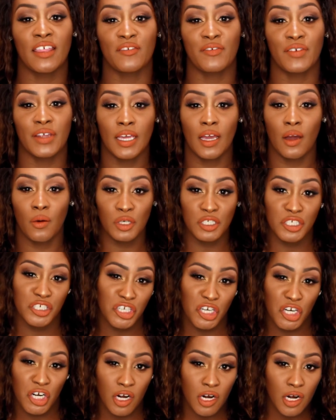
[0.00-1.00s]
video with
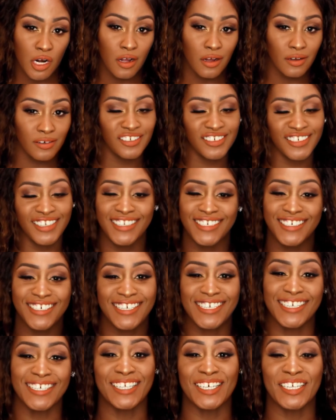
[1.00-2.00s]
your girl
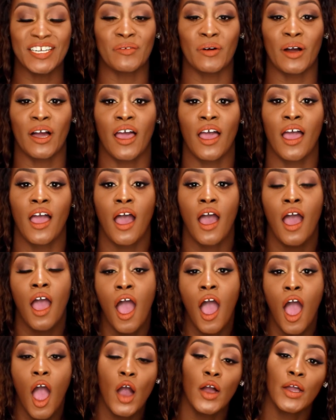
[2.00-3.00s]
Shlinda One.
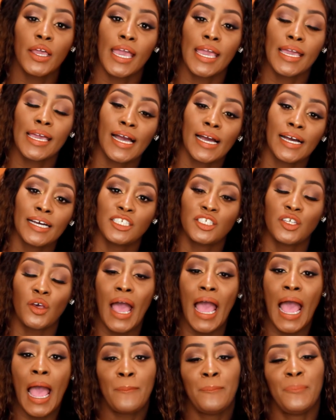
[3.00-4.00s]
Okay guys, so
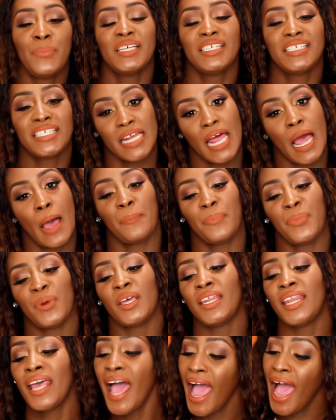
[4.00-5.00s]
I've been
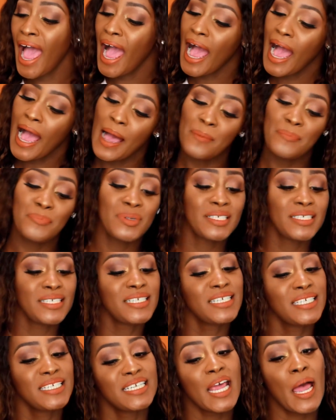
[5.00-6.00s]
shopping, I've been
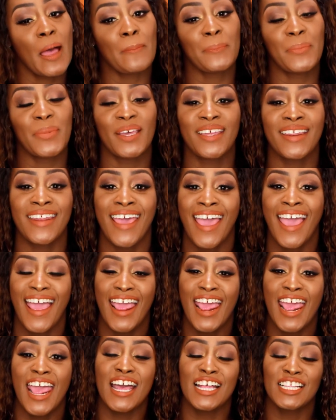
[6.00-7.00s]
shopping,
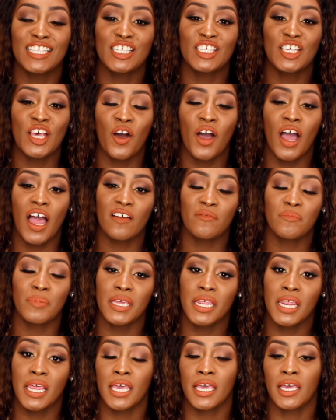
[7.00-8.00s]
and so I've
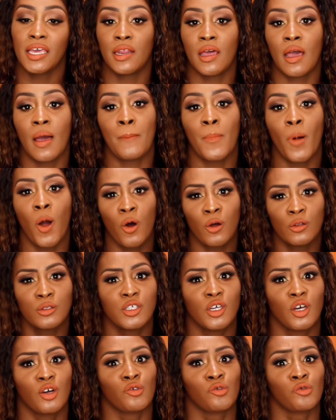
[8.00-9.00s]
been hitting up
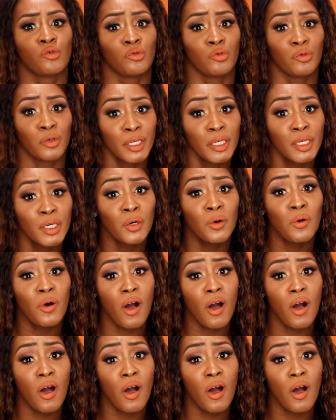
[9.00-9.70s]
Ulta real